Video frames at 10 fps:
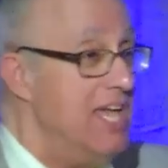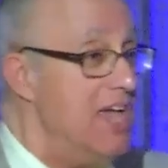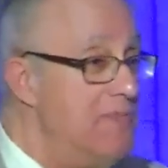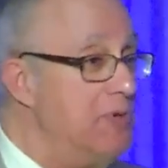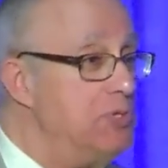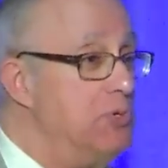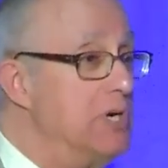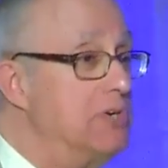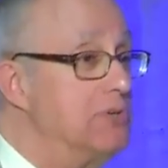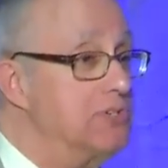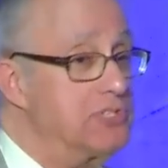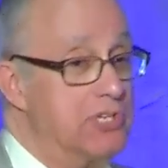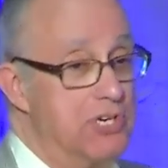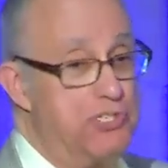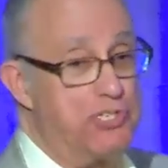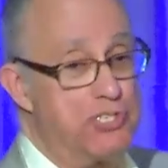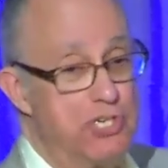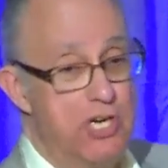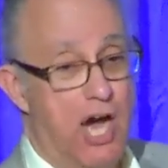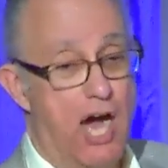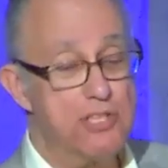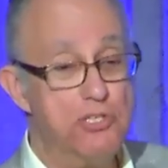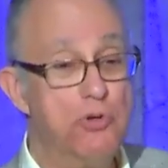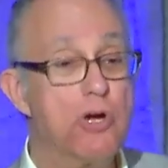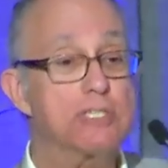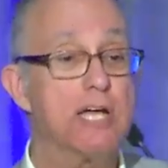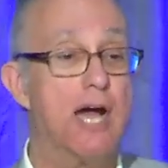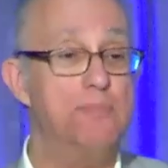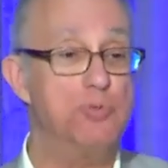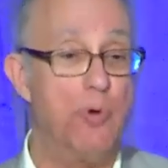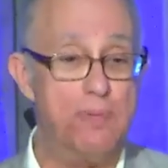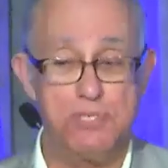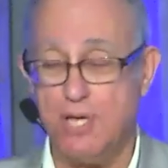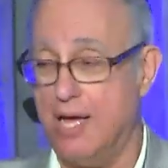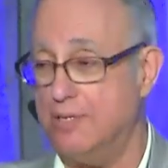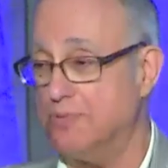If you do a Google search on the New York Times website,